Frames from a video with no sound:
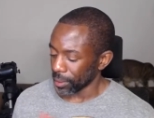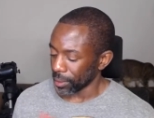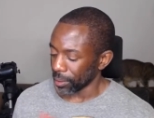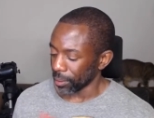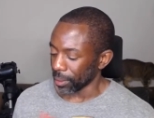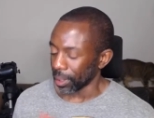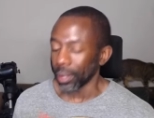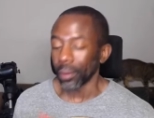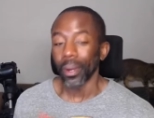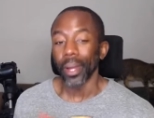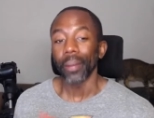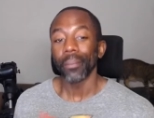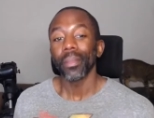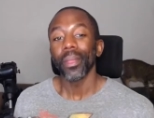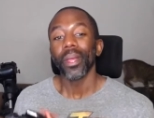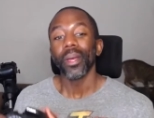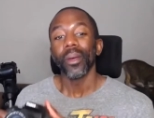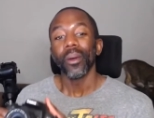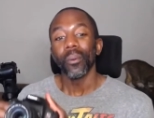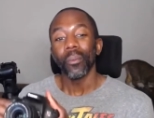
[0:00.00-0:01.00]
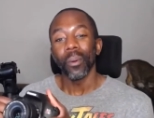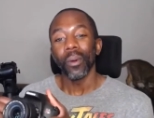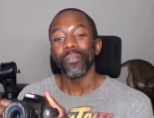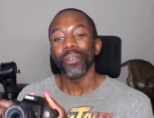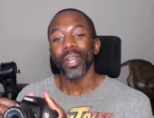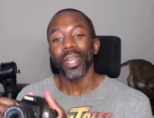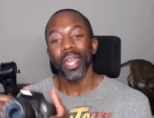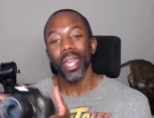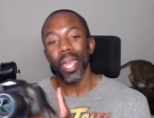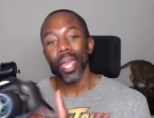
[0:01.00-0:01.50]
Anyway, with a
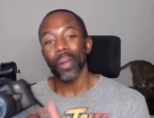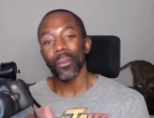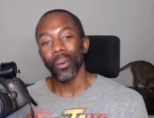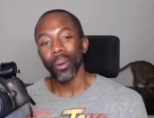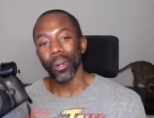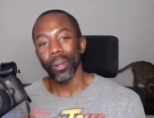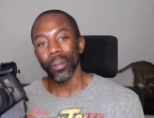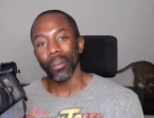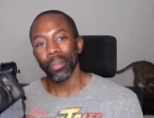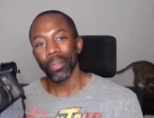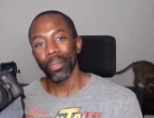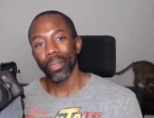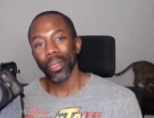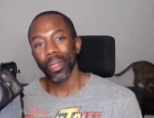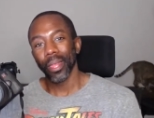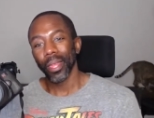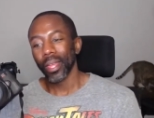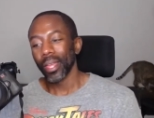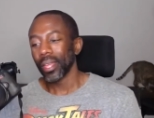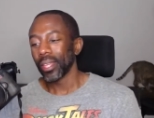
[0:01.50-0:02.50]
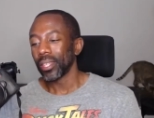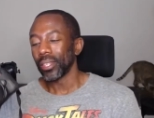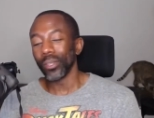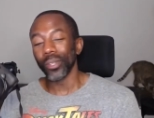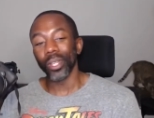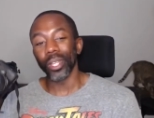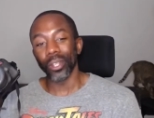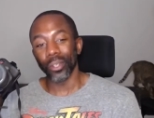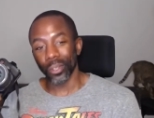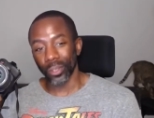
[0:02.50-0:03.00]
camera, you
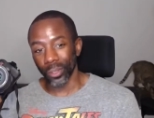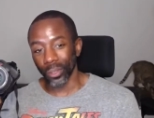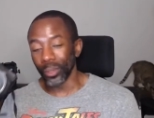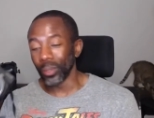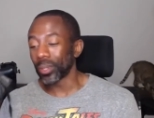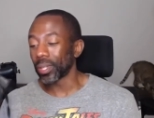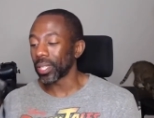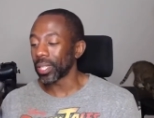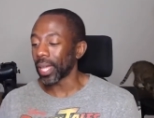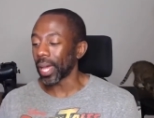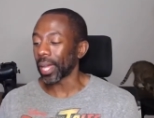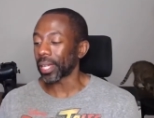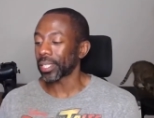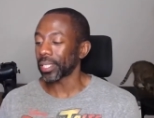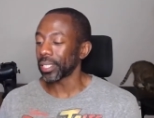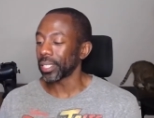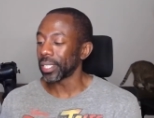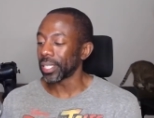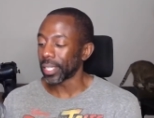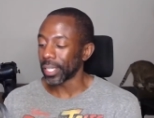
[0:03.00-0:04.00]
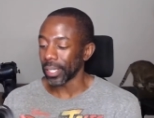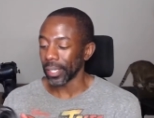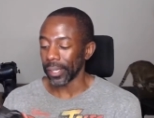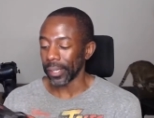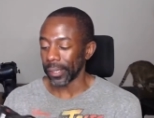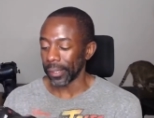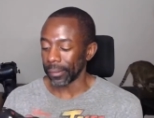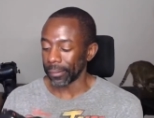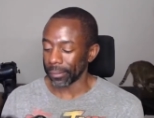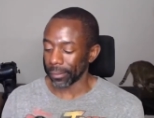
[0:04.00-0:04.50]
can actually
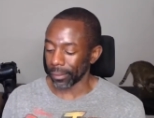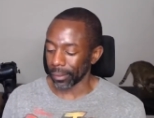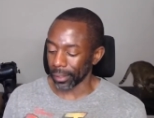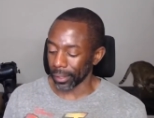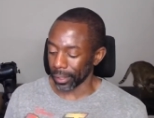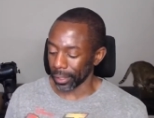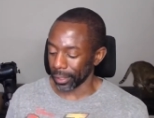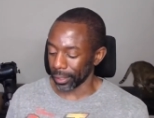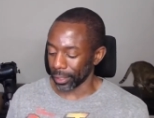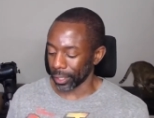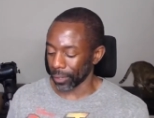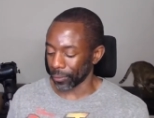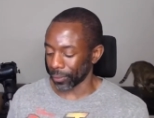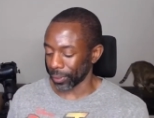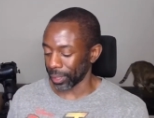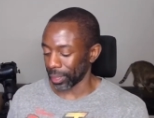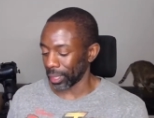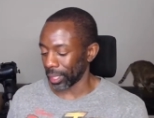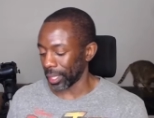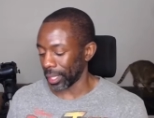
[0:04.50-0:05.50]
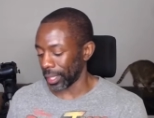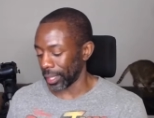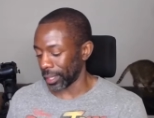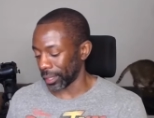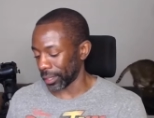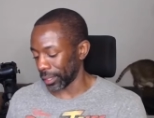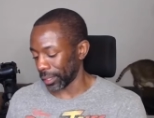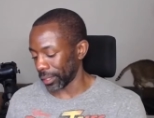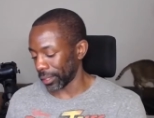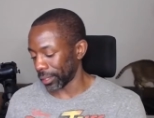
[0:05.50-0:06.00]
get different
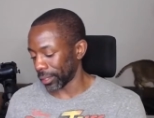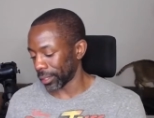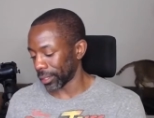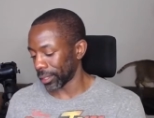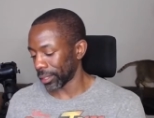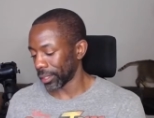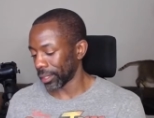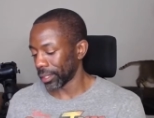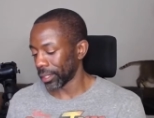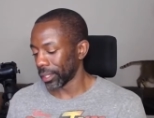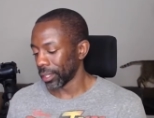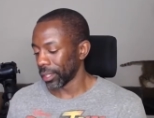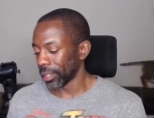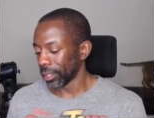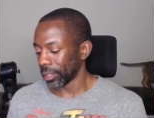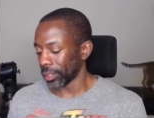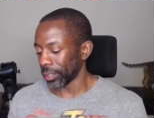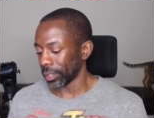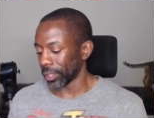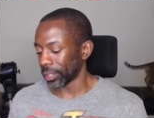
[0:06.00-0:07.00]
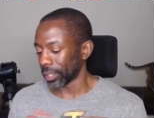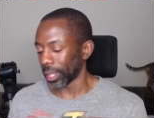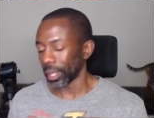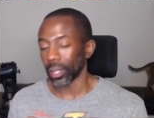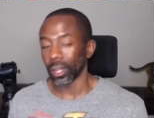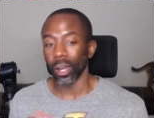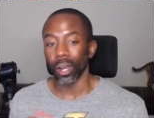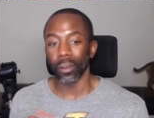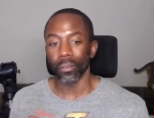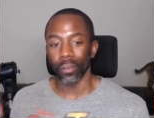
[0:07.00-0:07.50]
lenses. You can take it
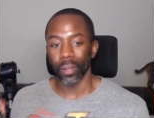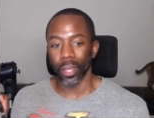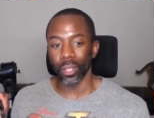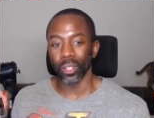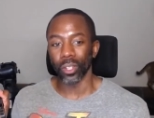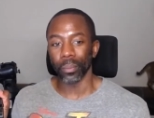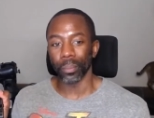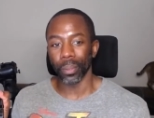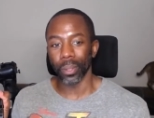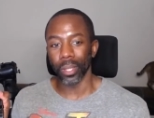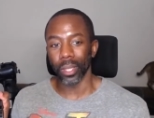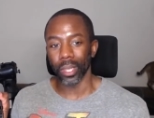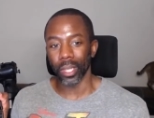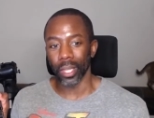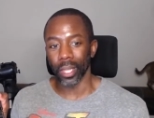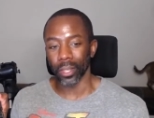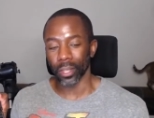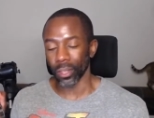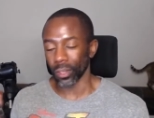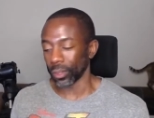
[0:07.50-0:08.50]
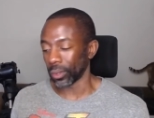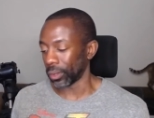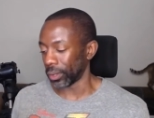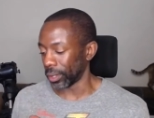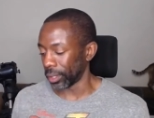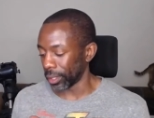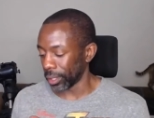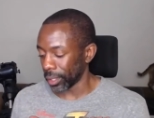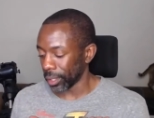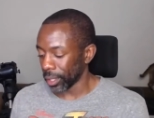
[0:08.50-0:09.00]
off and you can put lenses on,
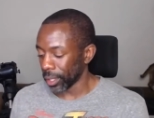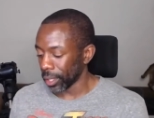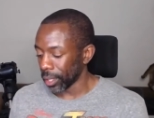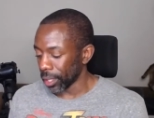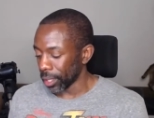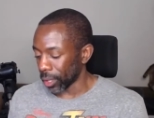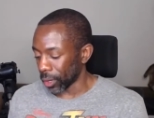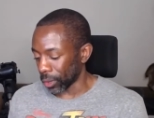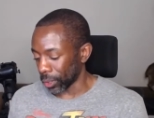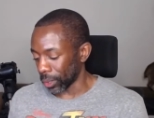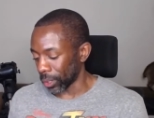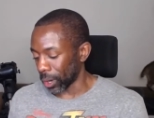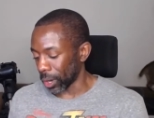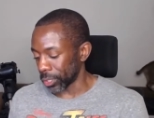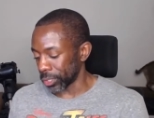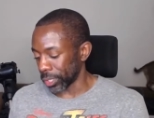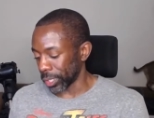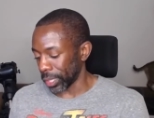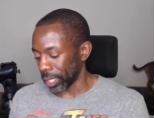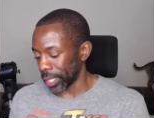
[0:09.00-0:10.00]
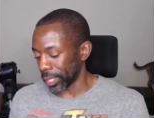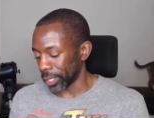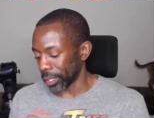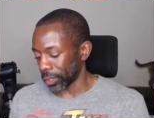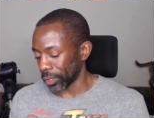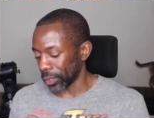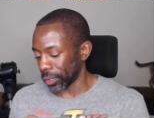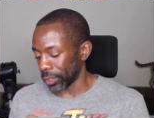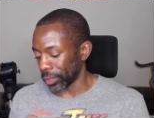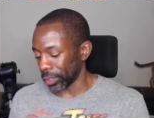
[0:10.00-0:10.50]
or larger lenses
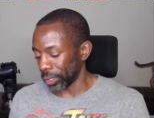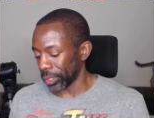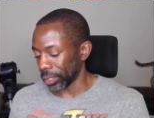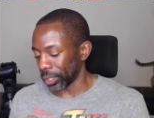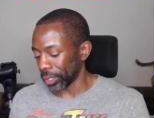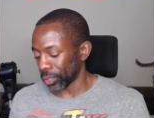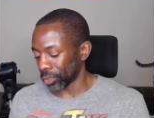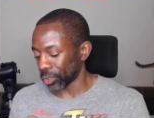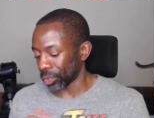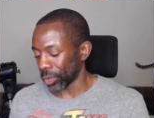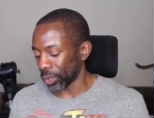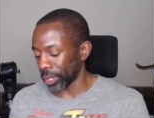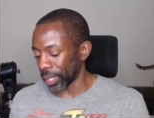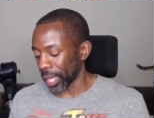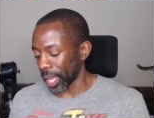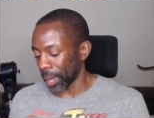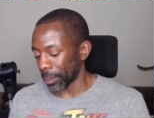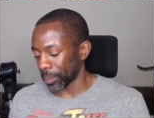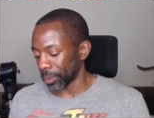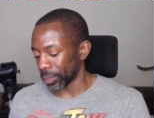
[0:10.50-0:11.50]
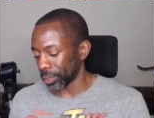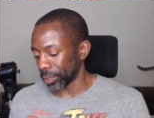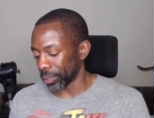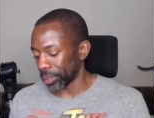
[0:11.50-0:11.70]
on, so you can control the aperture.